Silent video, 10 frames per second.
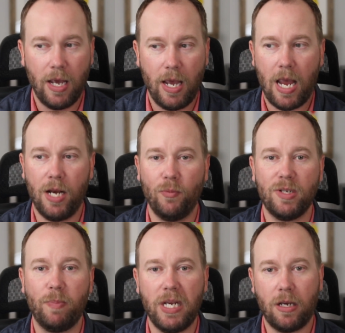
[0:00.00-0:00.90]
And it
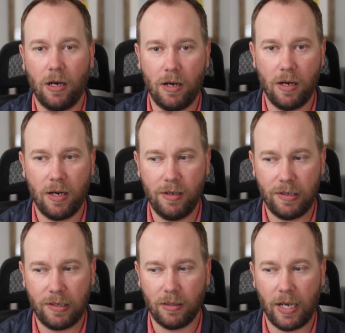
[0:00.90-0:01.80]
was
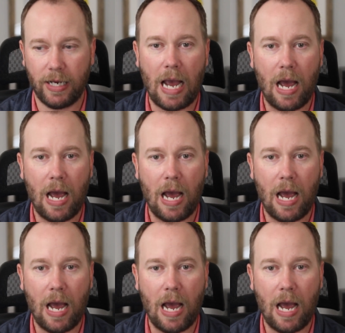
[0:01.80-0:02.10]
because like